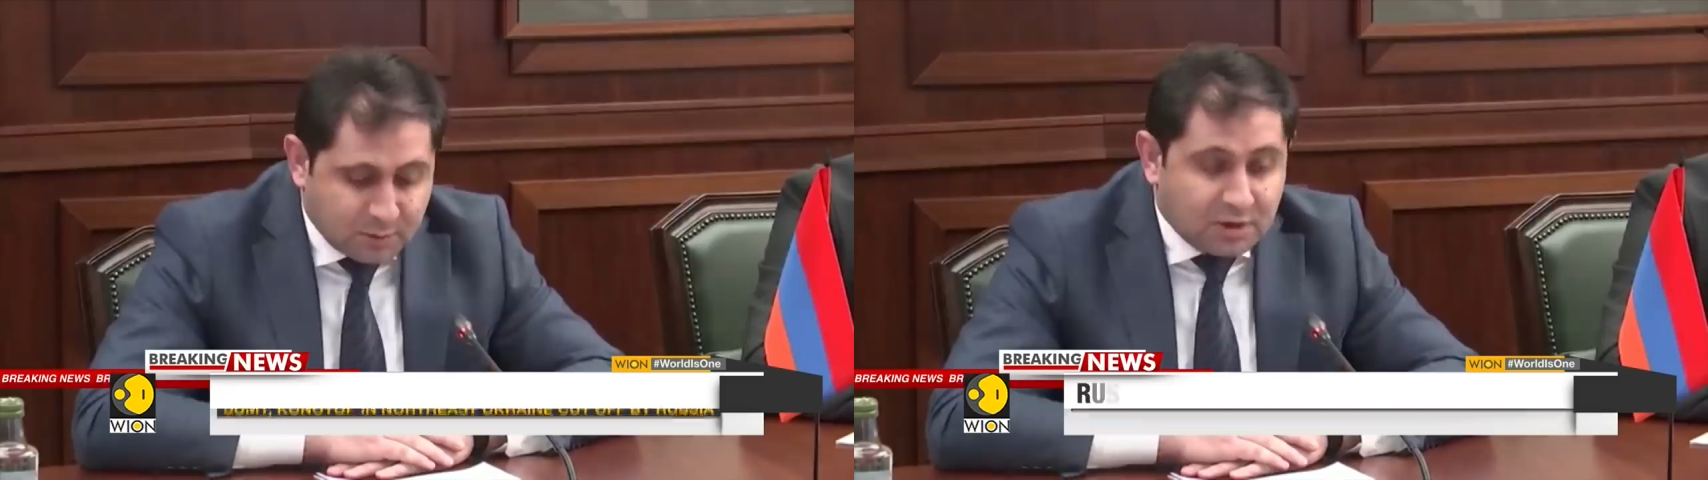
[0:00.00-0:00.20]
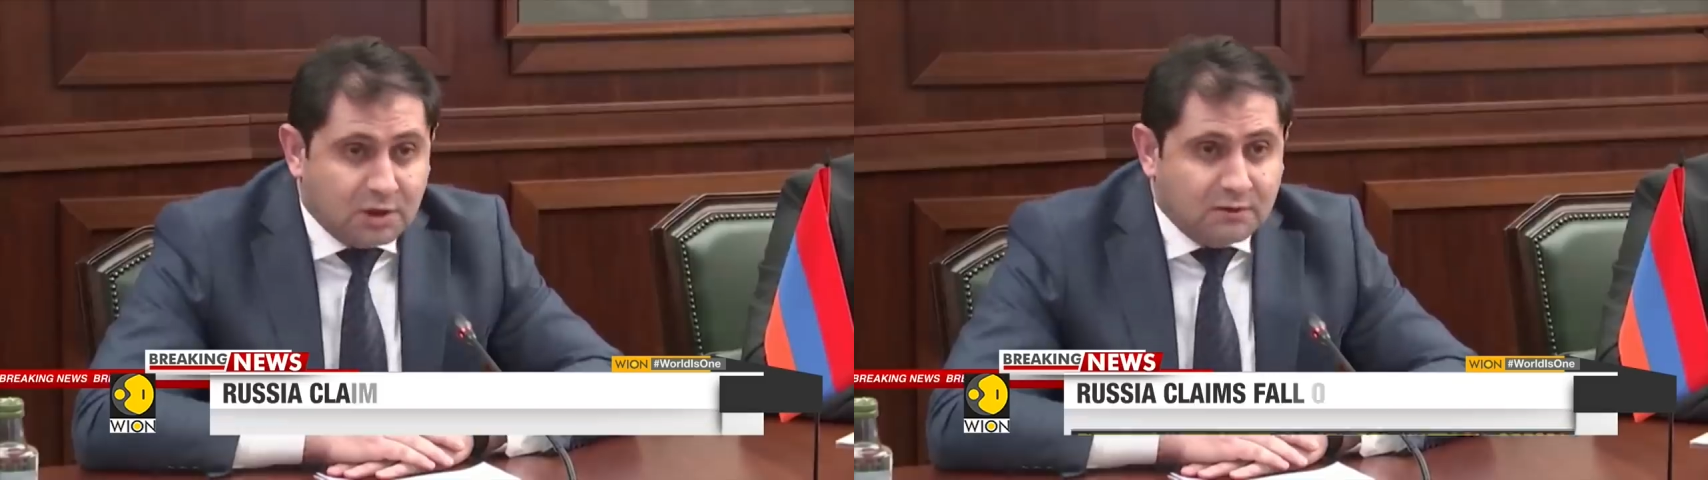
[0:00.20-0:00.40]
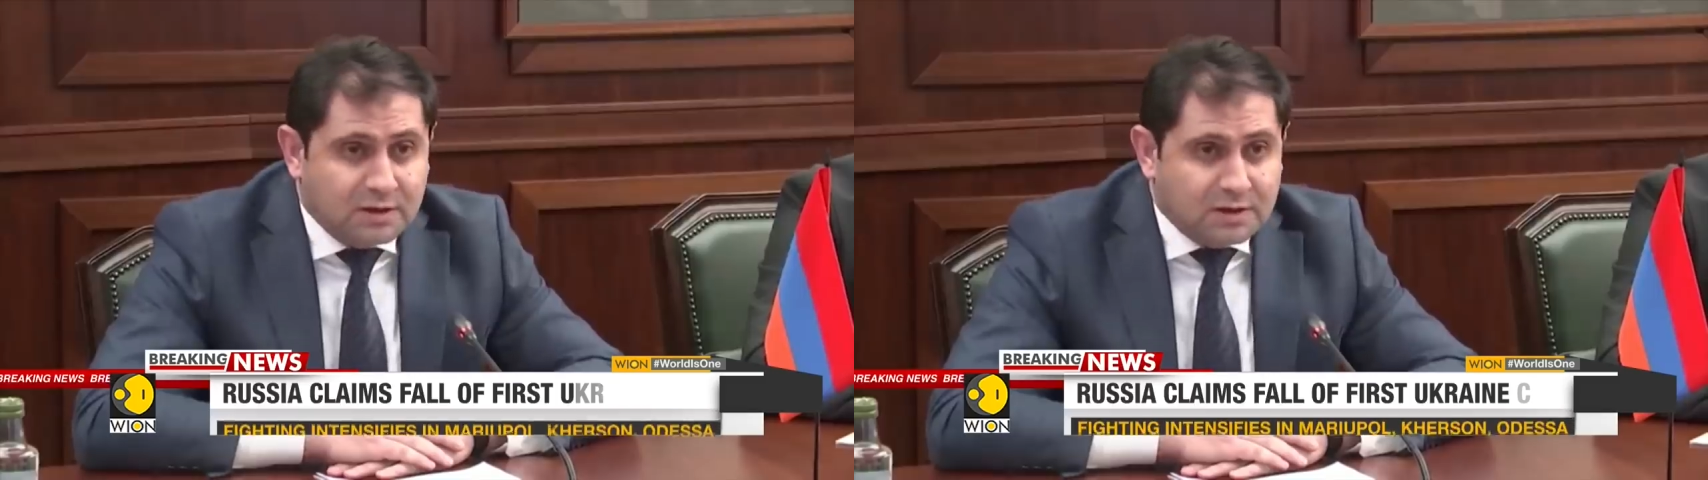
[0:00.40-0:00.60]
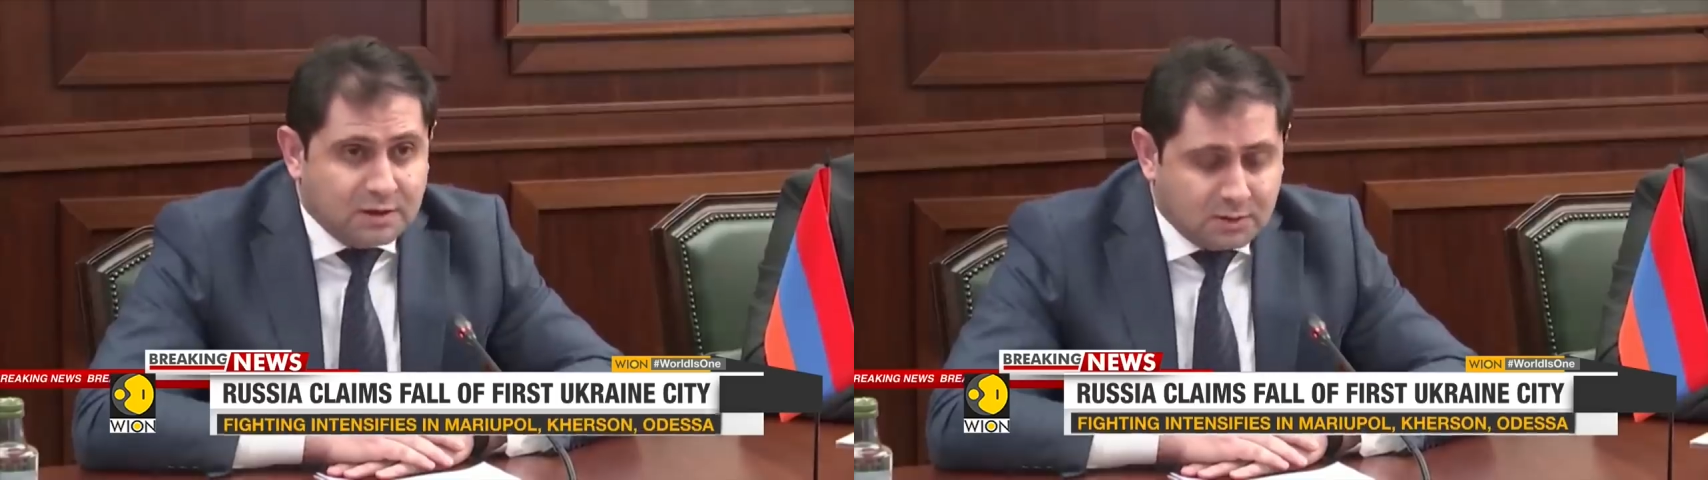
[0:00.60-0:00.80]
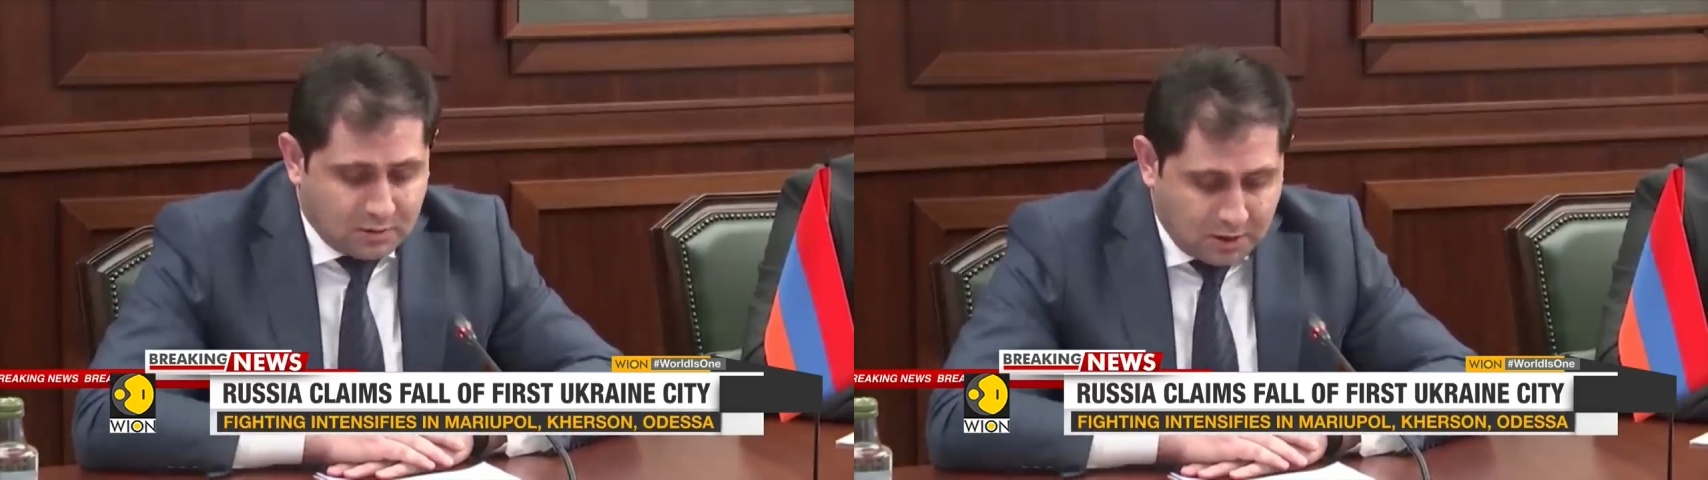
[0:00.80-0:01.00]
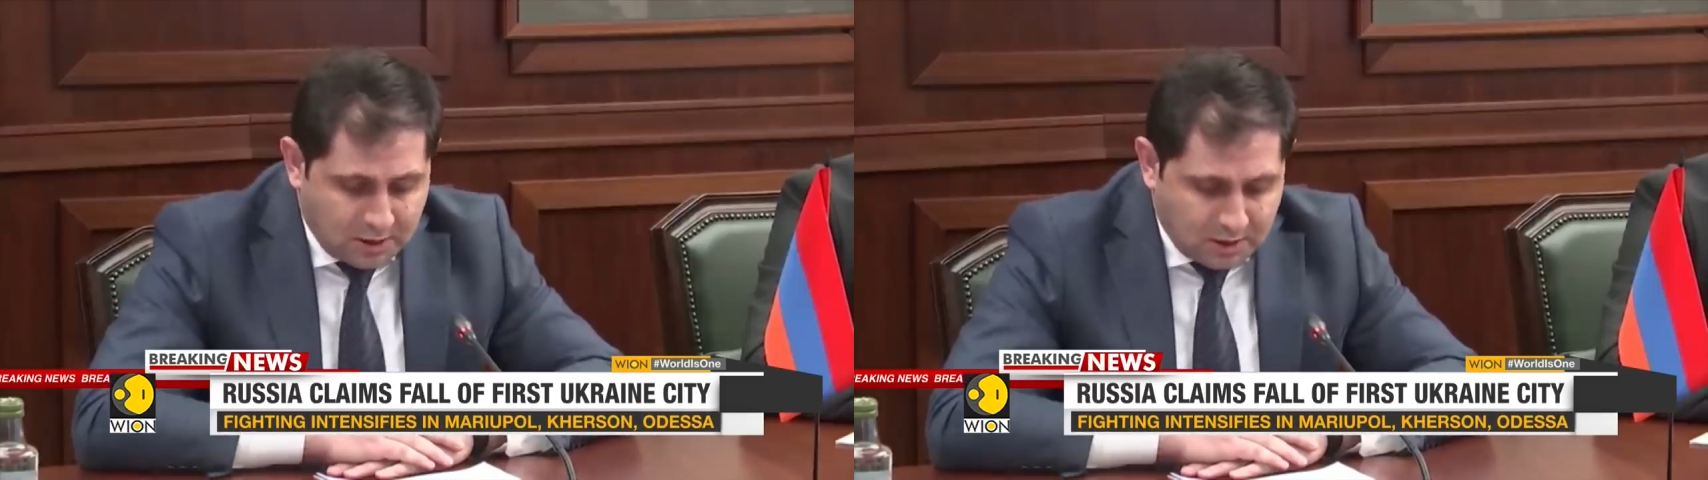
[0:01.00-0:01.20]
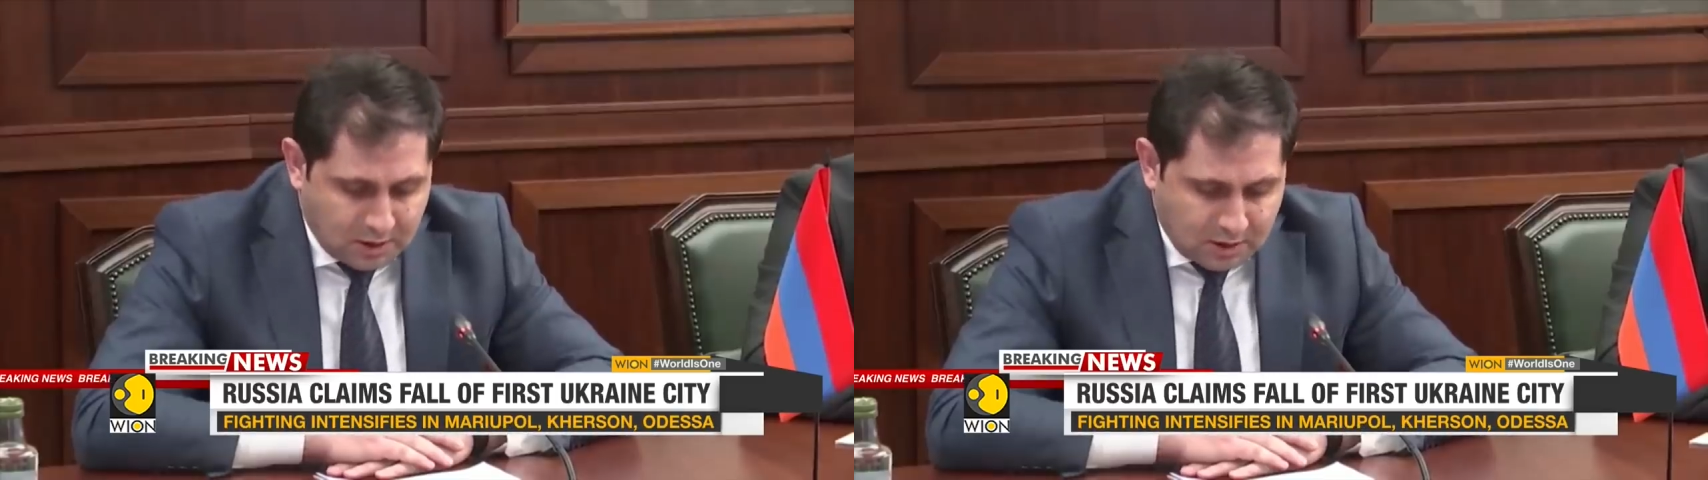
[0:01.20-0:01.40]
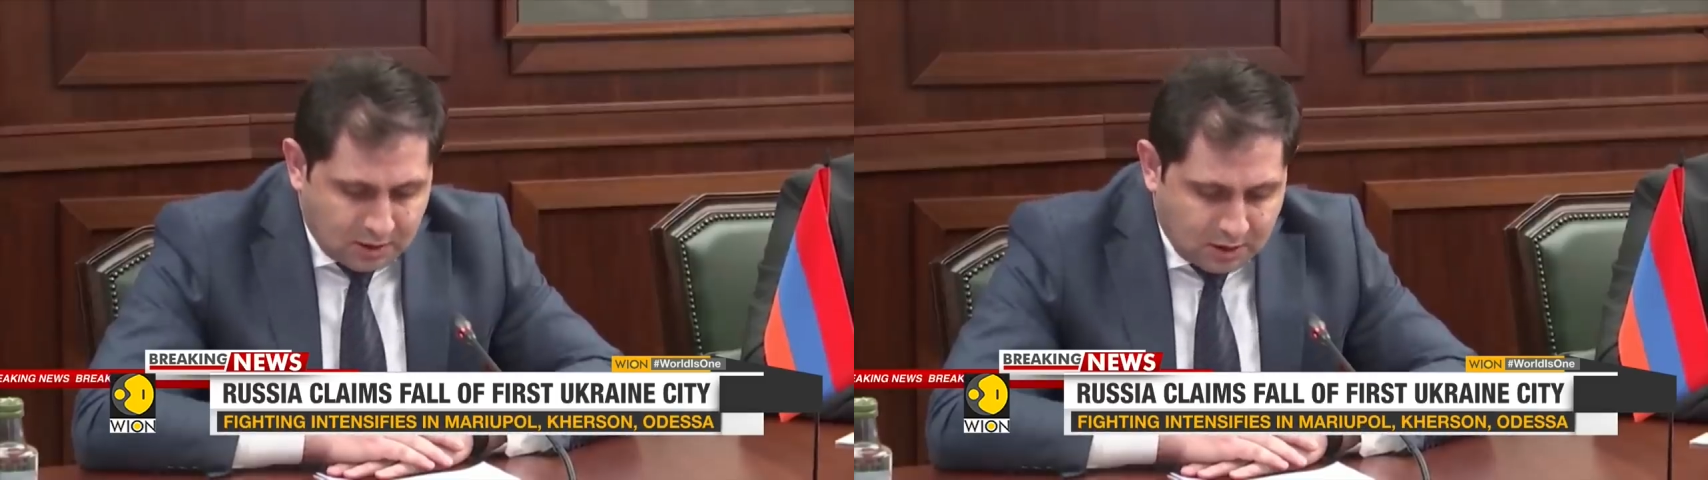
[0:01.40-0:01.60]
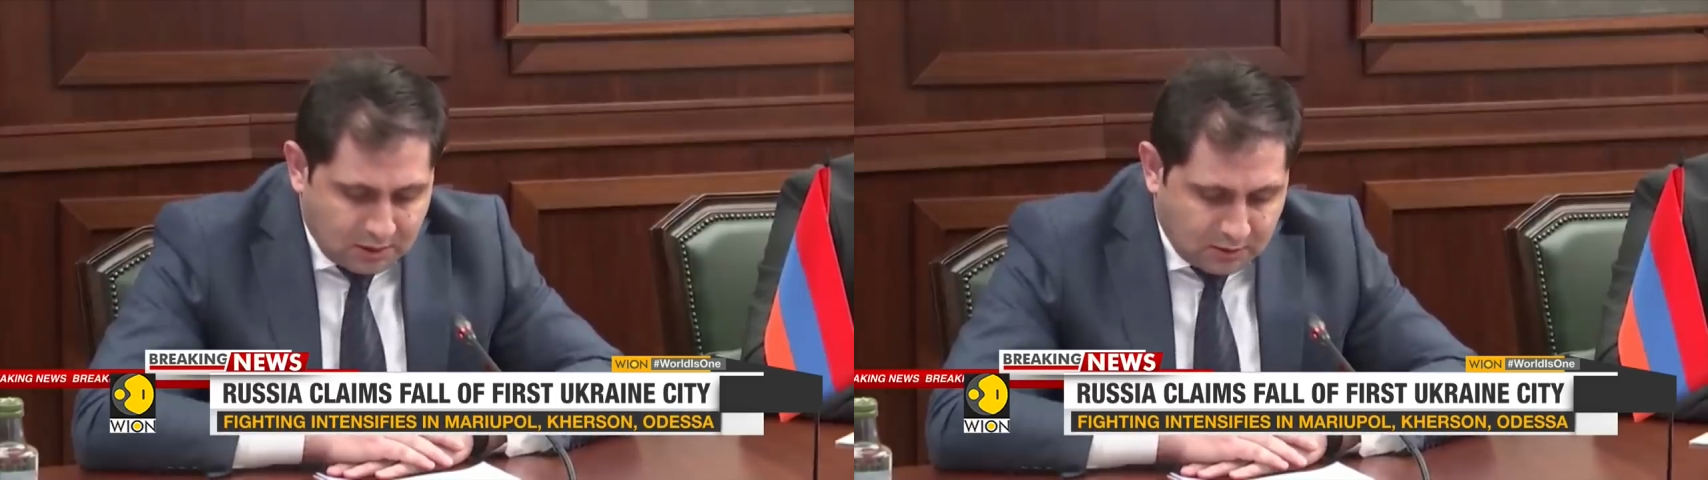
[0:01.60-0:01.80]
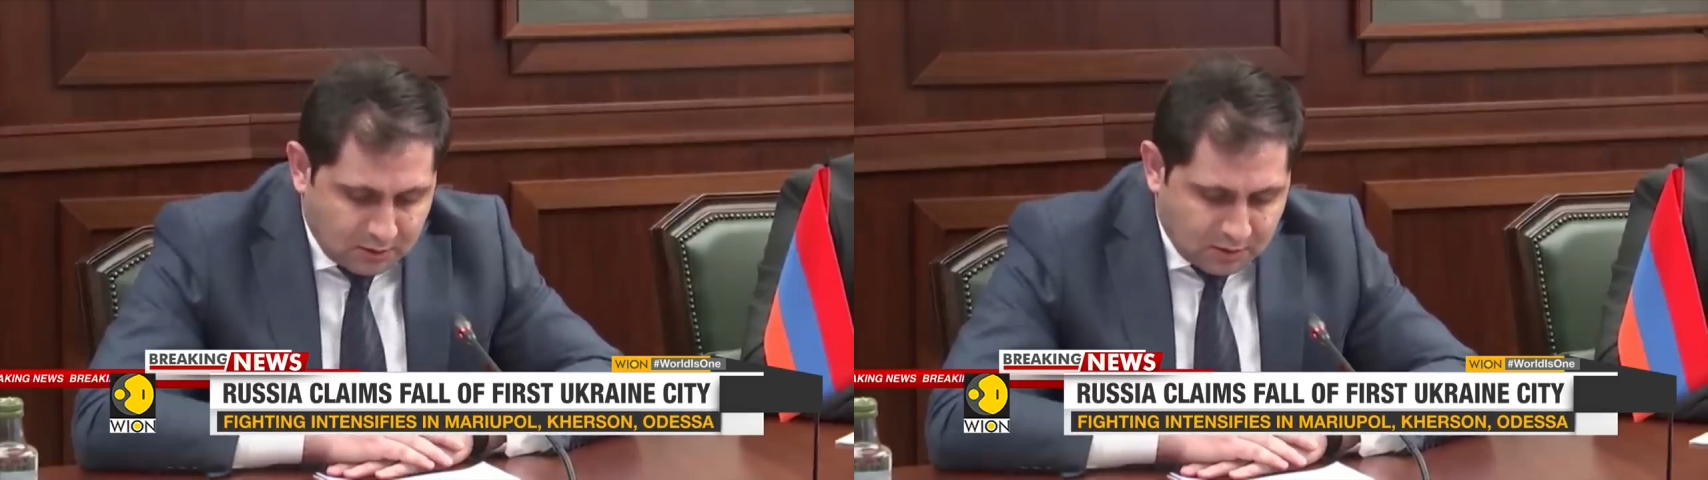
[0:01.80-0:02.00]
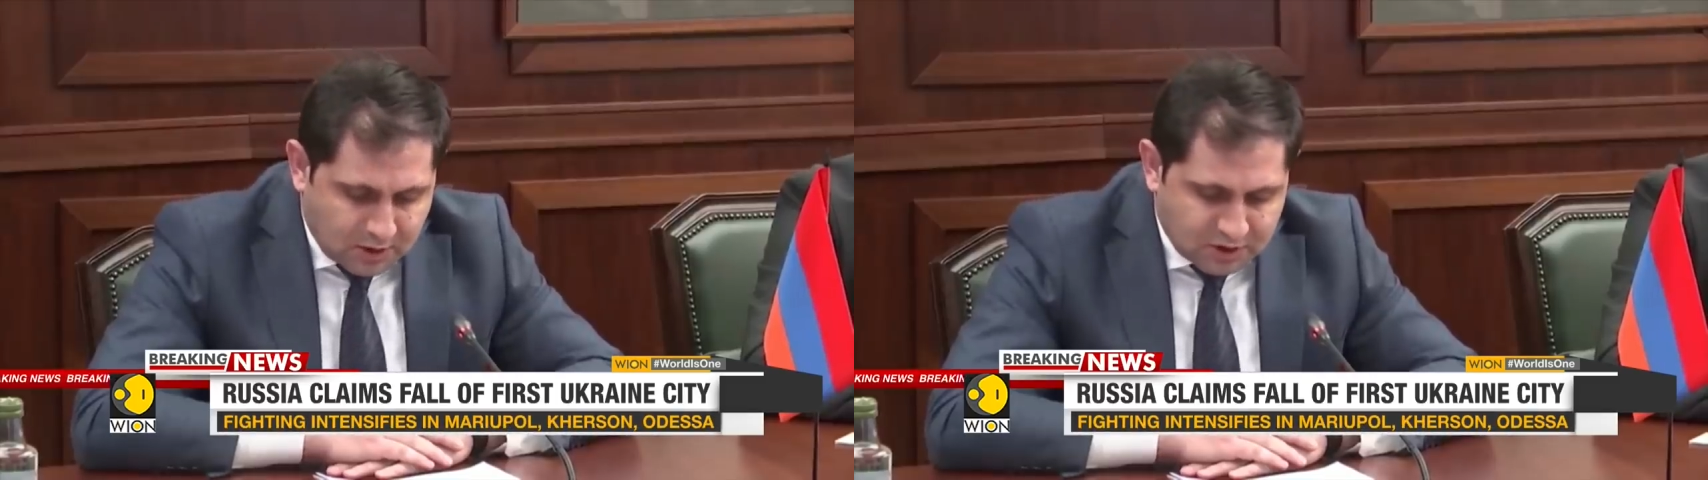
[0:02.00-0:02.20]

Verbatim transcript: and law anti-tank missiles.